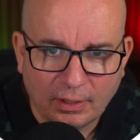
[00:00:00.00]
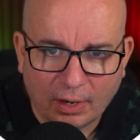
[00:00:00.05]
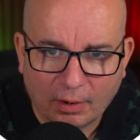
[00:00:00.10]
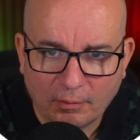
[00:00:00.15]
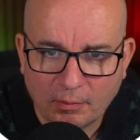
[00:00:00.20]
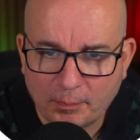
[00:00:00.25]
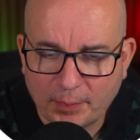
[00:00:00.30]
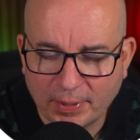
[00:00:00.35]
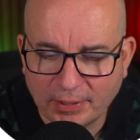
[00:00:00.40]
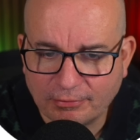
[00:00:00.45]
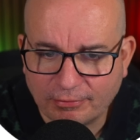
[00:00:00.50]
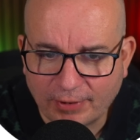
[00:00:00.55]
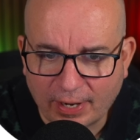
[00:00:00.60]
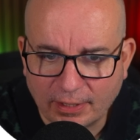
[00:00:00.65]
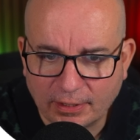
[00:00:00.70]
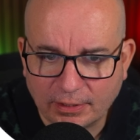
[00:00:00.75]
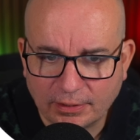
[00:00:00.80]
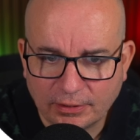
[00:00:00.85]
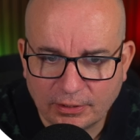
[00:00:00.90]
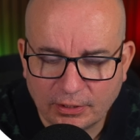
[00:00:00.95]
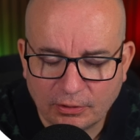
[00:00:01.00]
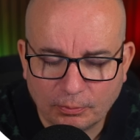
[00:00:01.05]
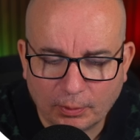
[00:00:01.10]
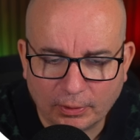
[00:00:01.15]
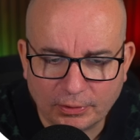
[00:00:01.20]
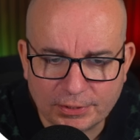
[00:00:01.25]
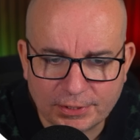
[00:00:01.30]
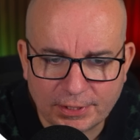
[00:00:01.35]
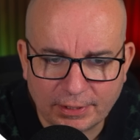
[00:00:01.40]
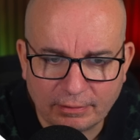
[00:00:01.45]
I'm a big fan of the new
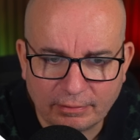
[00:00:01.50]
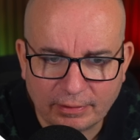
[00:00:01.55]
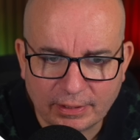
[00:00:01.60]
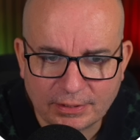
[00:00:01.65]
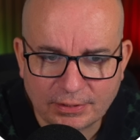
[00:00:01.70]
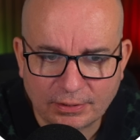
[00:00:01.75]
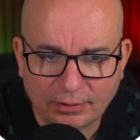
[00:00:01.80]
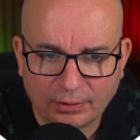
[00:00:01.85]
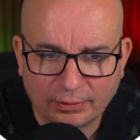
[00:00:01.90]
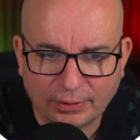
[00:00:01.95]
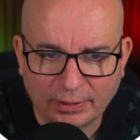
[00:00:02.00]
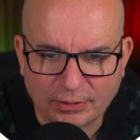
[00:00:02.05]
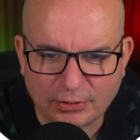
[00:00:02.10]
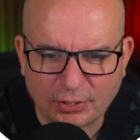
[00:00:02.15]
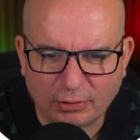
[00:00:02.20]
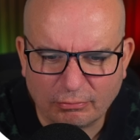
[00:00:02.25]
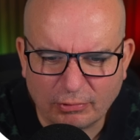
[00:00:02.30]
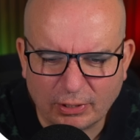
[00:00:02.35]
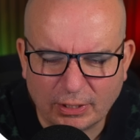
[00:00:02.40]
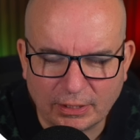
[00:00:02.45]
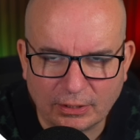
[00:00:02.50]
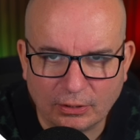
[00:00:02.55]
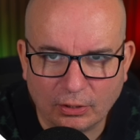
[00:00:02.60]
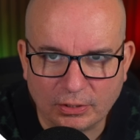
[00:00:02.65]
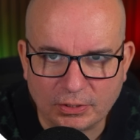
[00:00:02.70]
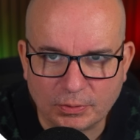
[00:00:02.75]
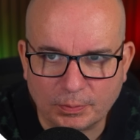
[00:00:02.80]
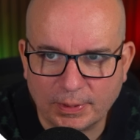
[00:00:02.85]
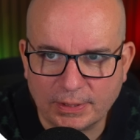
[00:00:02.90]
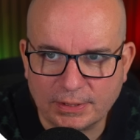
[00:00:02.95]
1 Series. I think it's a really
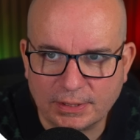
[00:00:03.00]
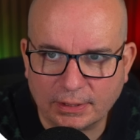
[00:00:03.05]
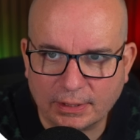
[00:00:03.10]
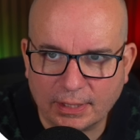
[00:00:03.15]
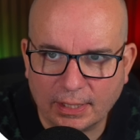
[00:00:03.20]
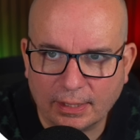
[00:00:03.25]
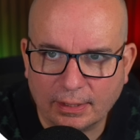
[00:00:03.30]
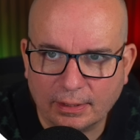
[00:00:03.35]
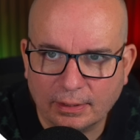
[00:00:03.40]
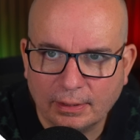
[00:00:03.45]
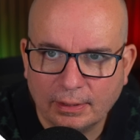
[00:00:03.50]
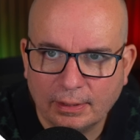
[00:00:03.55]
nice piece of kit.